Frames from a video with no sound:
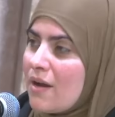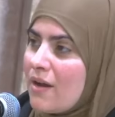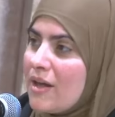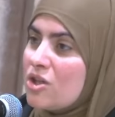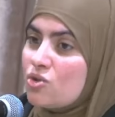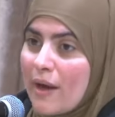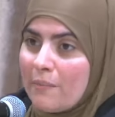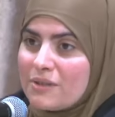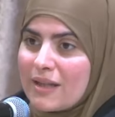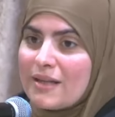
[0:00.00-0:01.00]
he
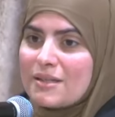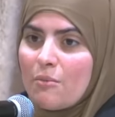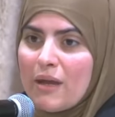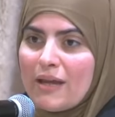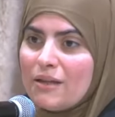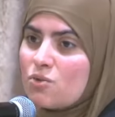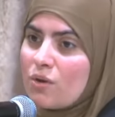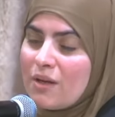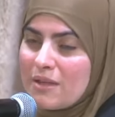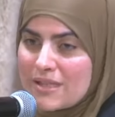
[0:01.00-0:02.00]
dreamt that his companions were
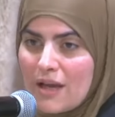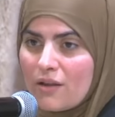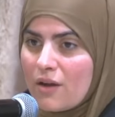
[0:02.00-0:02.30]
going to be sailing